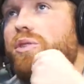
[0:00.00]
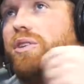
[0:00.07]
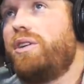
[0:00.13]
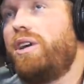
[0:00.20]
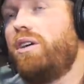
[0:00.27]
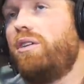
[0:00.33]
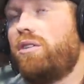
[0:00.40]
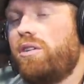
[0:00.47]
deer
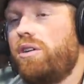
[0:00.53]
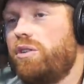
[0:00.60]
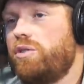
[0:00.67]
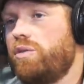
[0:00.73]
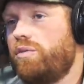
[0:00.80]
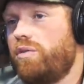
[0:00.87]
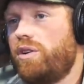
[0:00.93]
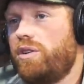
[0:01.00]
and elk are
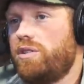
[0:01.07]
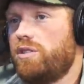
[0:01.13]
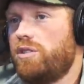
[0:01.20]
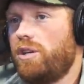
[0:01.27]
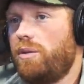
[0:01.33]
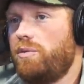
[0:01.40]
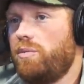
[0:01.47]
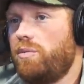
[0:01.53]
also very
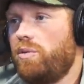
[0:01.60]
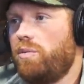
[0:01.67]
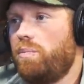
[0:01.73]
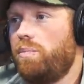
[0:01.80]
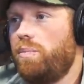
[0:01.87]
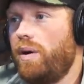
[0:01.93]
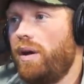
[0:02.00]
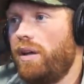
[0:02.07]
susceptible,
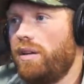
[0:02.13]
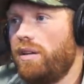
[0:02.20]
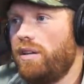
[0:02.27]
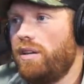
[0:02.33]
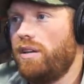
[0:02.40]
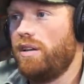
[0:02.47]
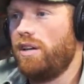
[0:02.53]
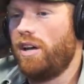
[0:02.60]
but
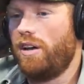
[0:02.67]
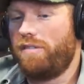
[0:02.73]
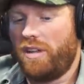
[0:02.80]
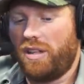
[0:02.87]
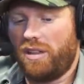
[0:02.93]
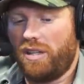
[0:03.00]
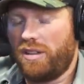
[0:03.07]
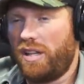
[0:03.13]
if
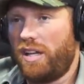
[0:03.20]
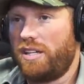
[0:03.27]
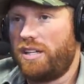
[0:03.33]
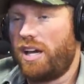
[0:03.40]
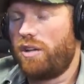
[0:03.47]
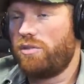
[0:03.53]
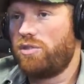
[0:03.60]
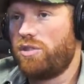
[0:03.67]
they lay
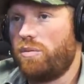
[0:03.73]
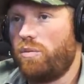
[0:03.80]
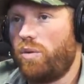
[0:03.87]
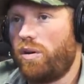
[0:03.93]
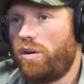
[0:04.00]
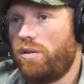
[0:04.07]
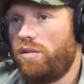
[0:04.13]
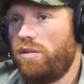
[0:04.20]
down
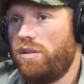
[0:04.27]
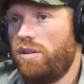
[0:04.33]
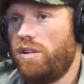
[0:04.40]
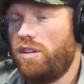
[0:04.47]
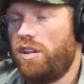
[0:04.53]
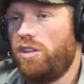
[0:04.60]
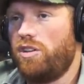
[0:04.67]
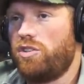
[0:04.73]
somewhere
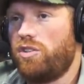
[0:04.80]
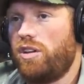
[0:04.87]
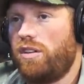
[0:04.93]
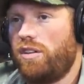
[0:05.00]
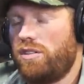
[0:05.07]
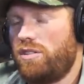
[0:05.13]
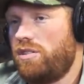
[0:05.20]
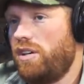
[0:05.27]
they
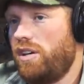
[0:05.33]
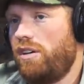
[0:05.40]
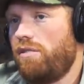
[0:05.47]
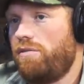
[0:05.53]
and it's tick